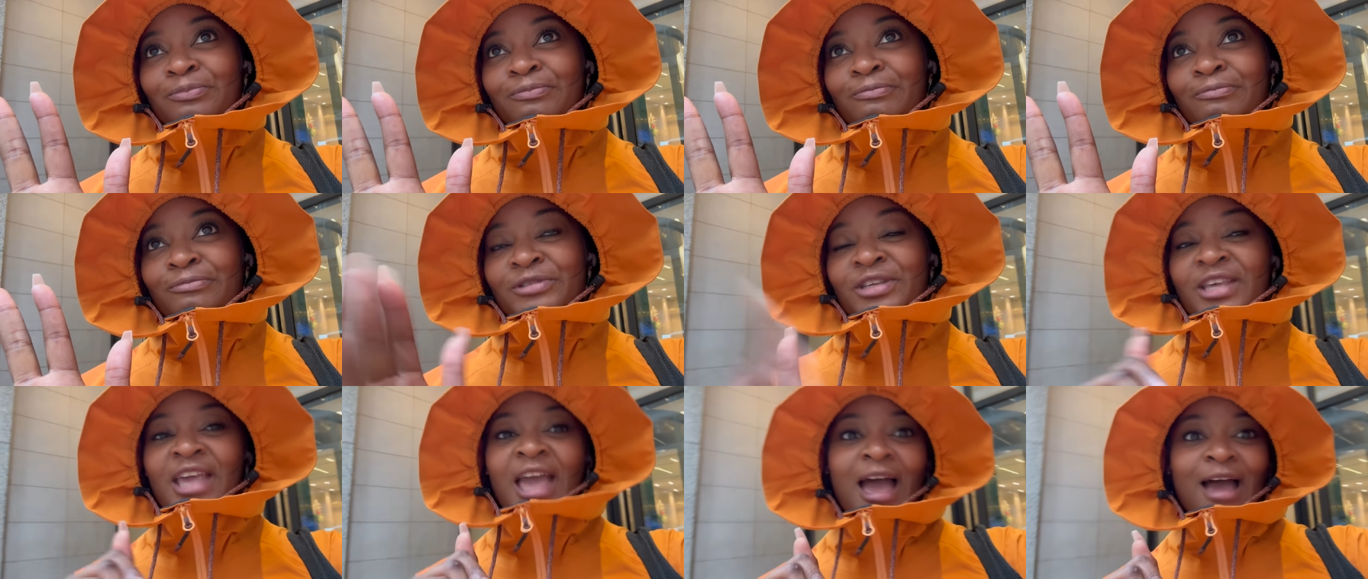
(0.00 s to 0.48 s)

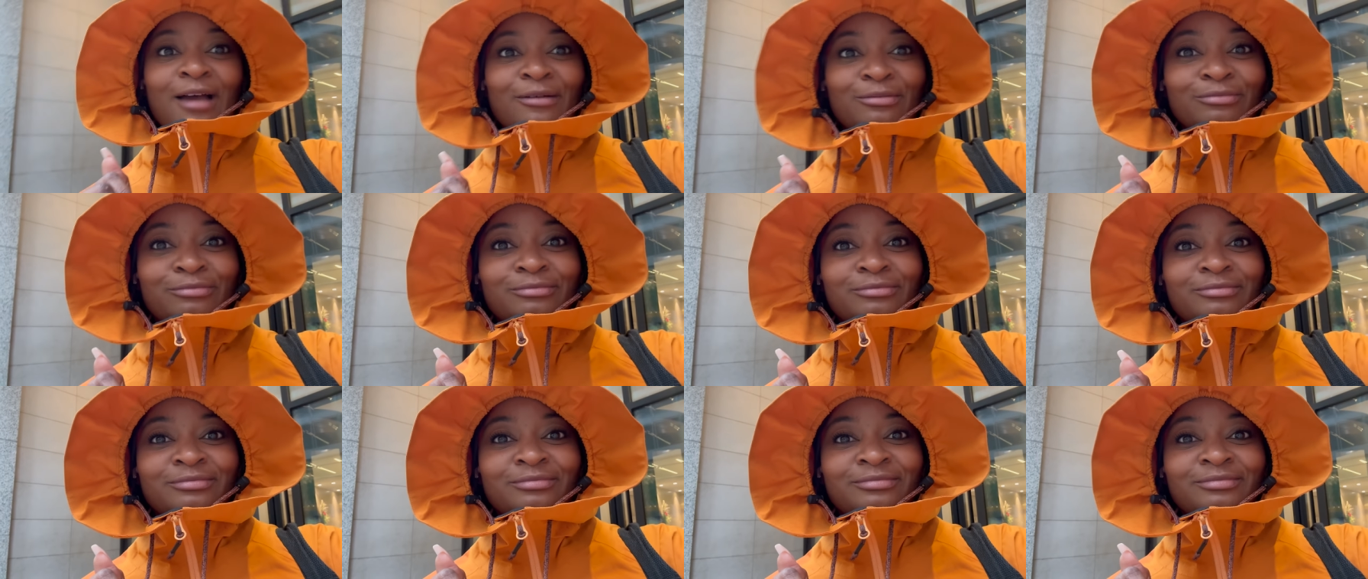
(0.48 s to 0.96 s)
so yeah,
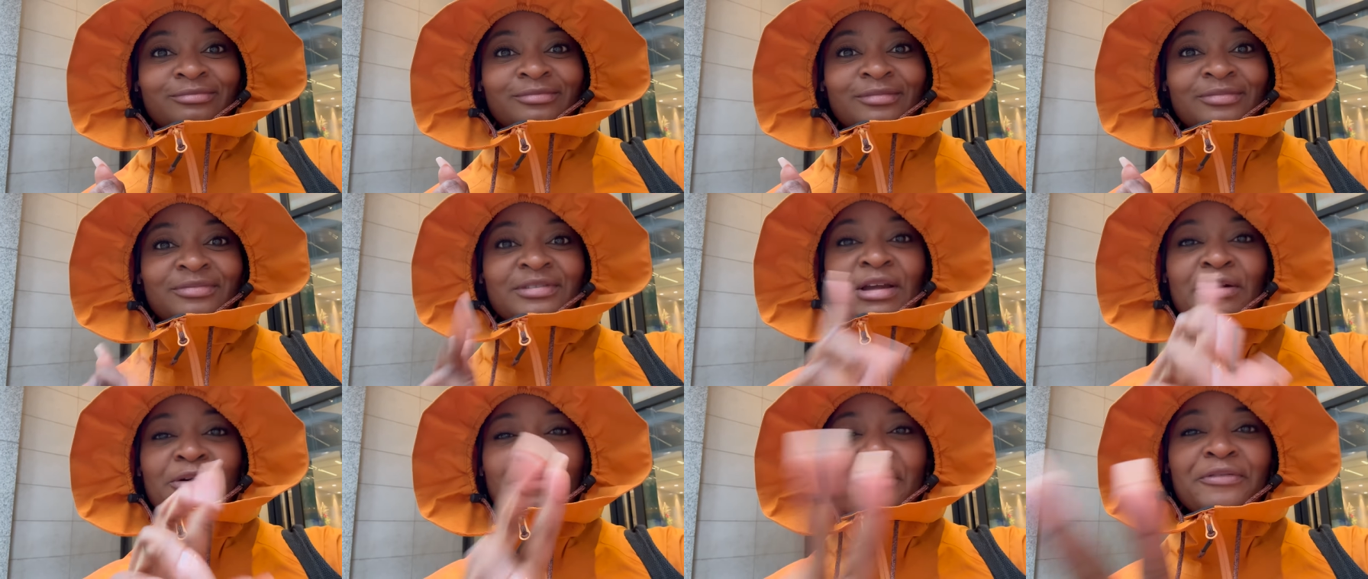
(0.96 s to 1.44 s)

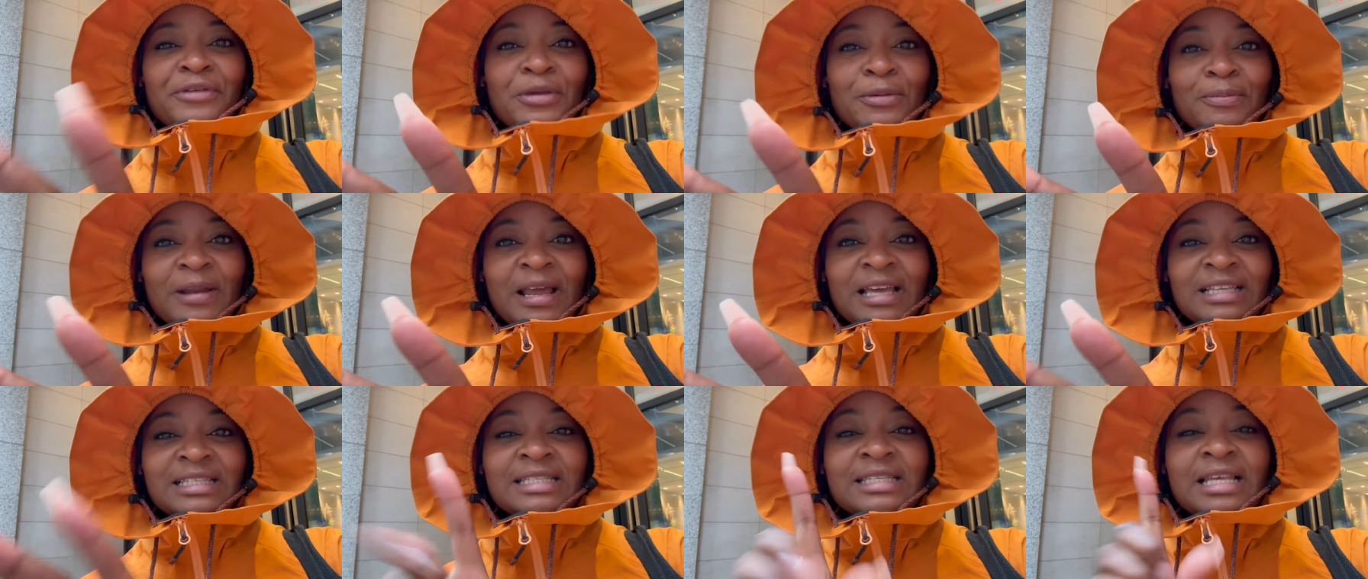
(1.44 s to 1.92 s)
there are a few
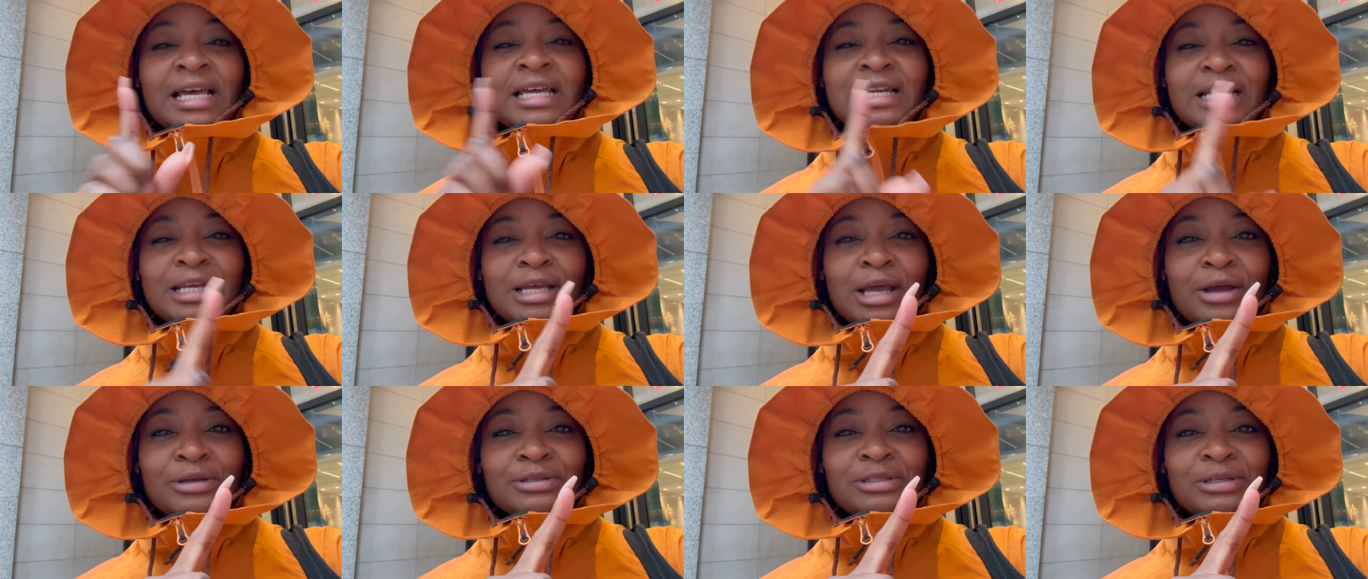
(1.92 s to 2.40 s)
places I
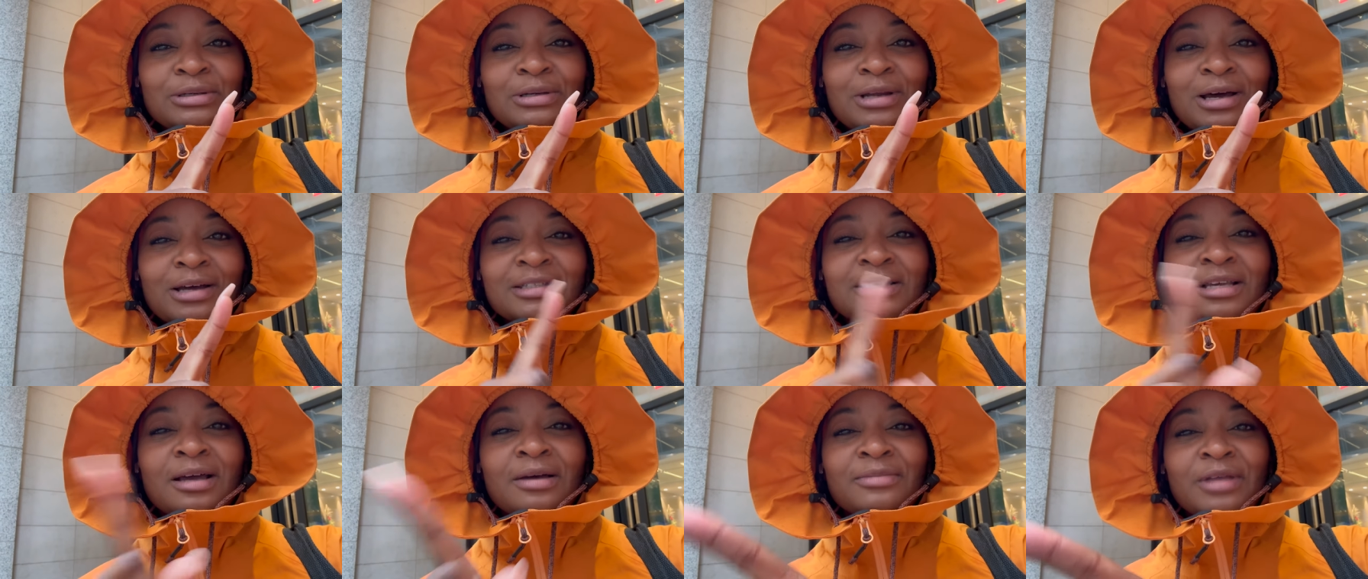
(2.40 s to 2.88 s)
didn't go to
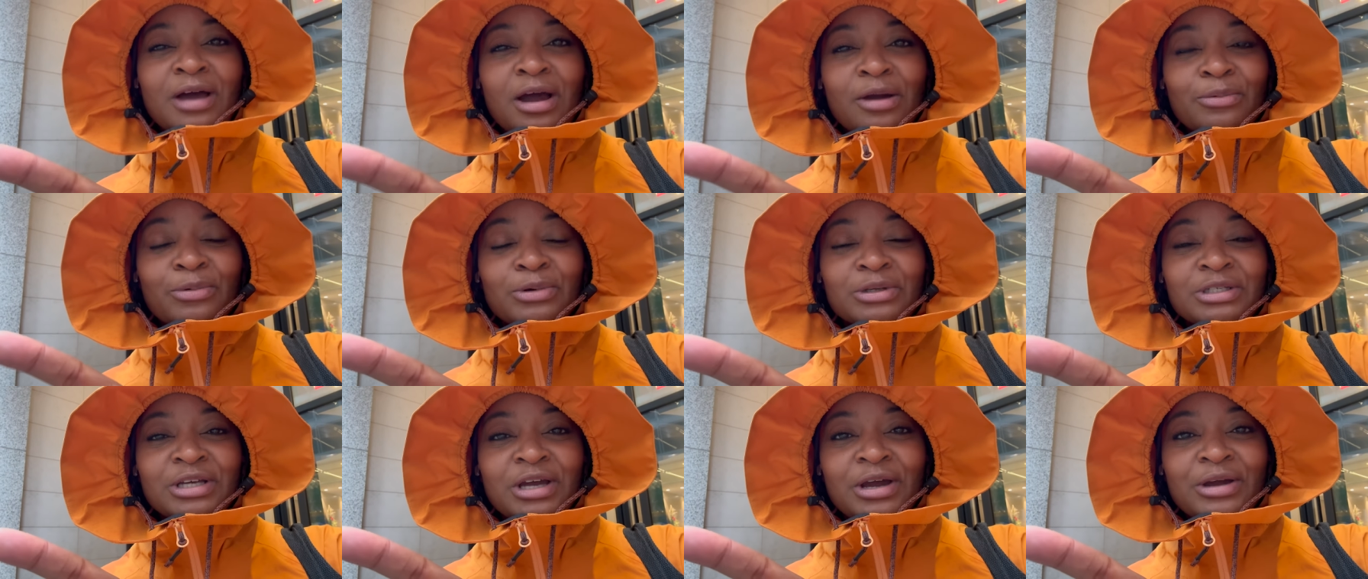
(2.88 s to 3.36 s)
last time that I
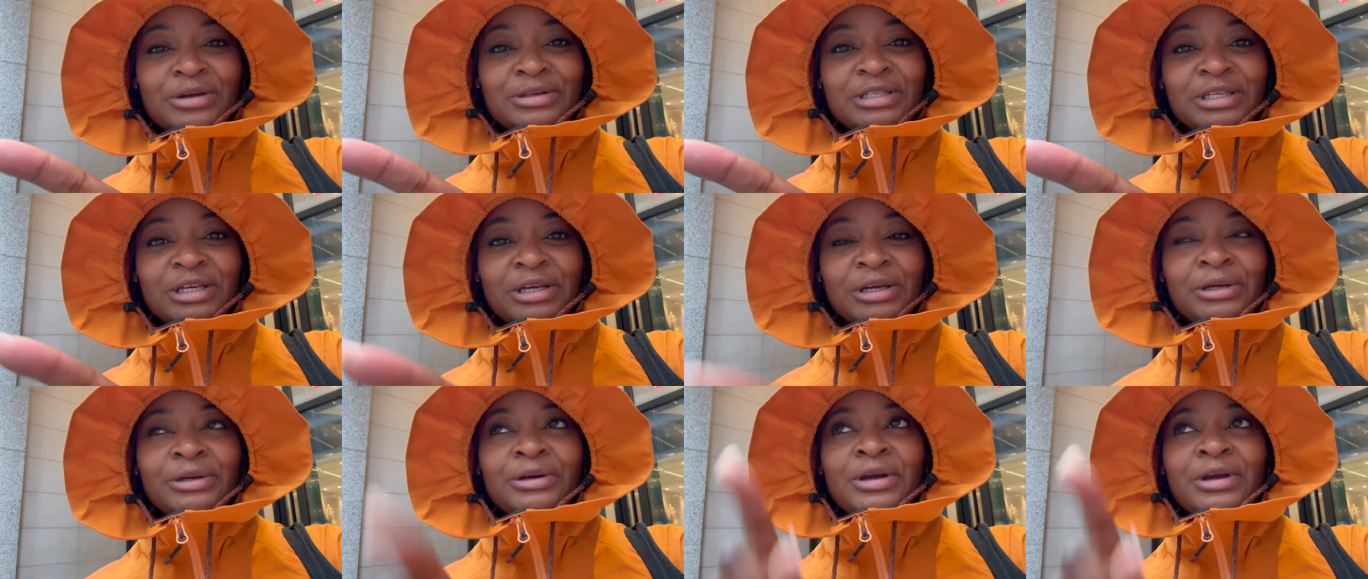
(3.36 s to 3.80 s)
want to go to.